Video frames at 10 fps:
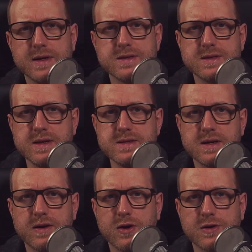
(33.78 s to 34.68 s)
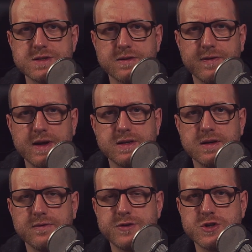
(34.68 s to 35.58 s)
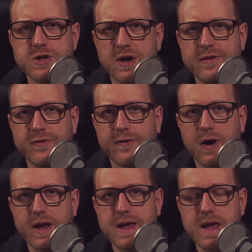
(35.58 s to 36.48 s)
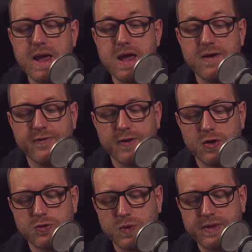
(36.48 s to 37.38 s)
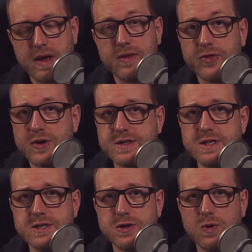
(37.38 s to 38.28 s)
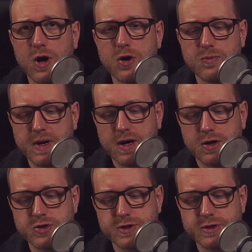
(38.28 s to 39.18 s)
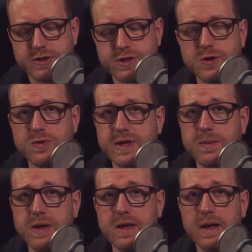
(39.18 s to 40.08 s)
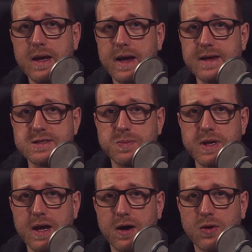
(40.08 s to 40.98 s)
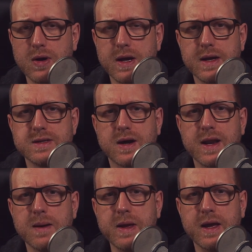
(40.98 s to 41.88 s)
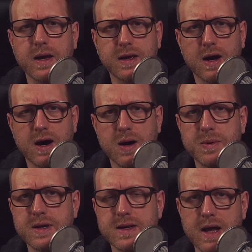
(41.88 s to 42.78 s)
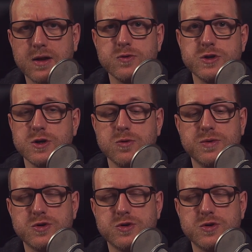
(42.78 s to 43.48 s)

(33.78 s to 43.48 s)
So these are a cost-effective Chi-Fi earphone with a 32 ohm and 102 dB SPL dynamic carbon nanotube